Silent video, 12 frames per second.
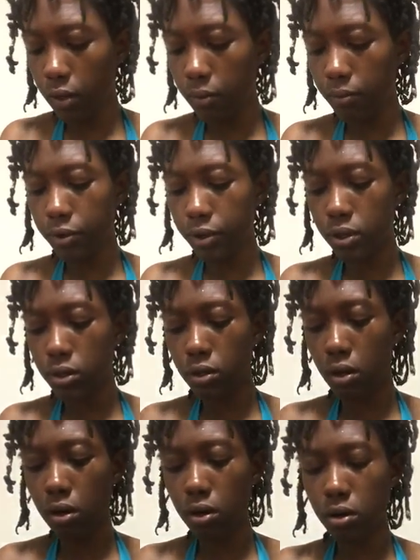Empress
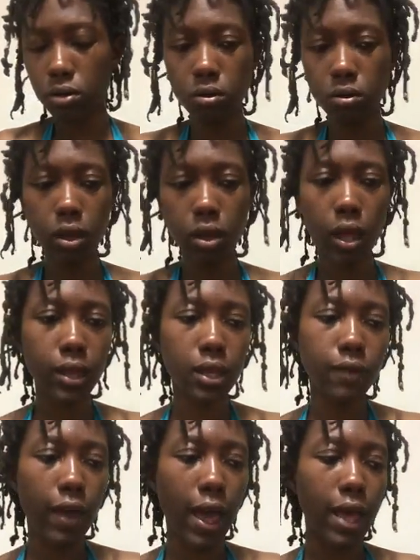card. Okay, I
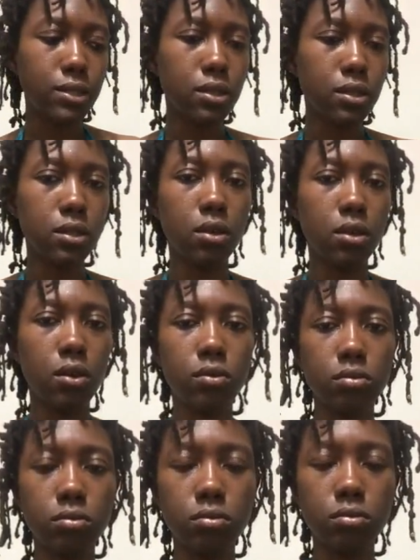didn't even ask nothing though.
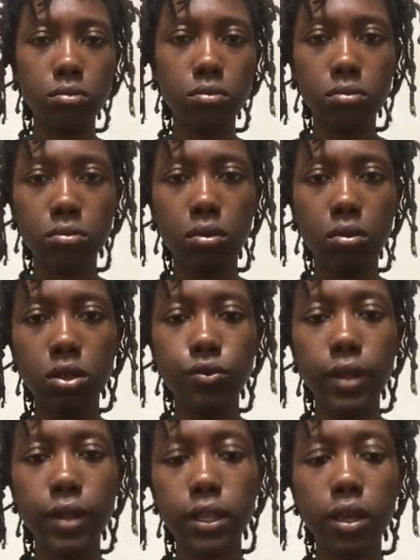I
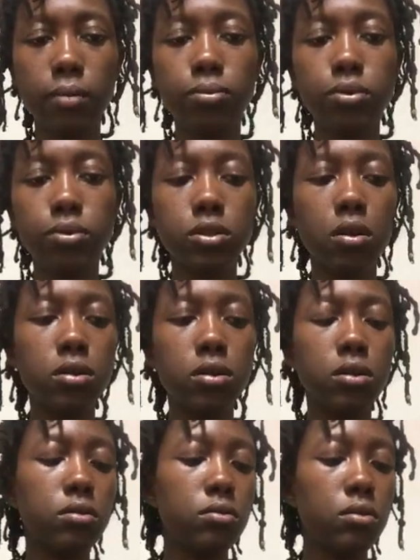do like the Empress card
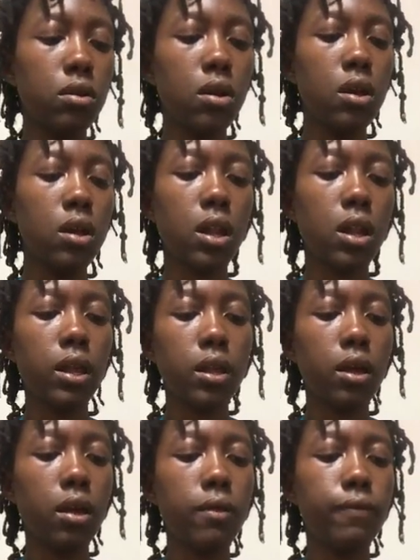though. Can I
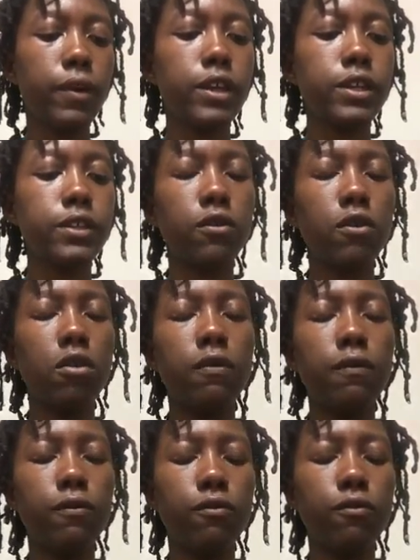get advice for
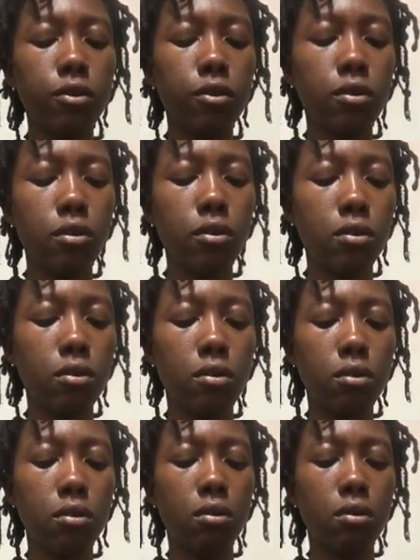all 4?
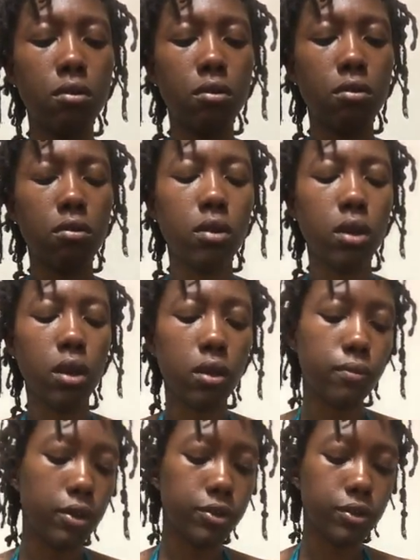Okay,
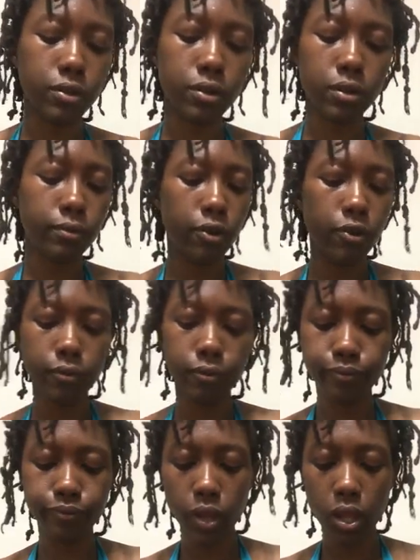they're just gonna...
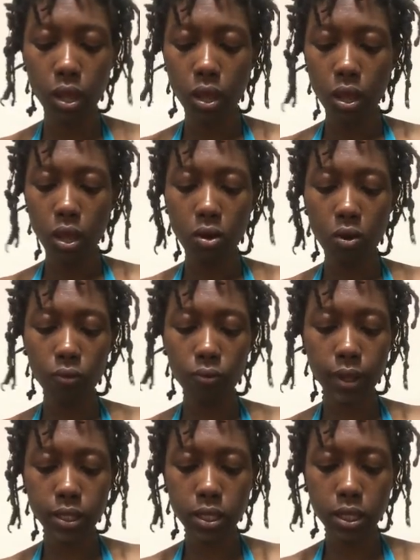
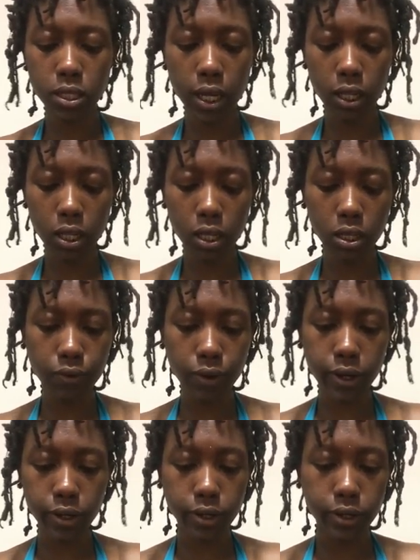Nope, they said take these
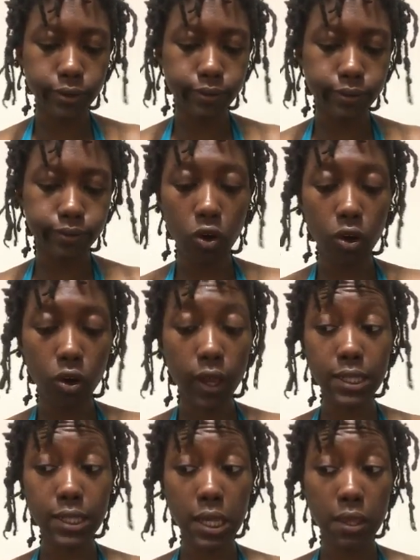right here. Oh, I
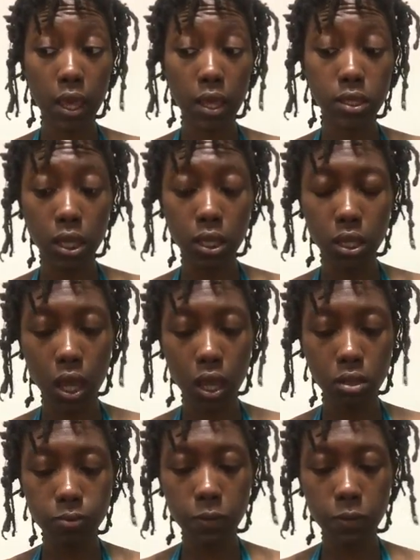can't say they said that.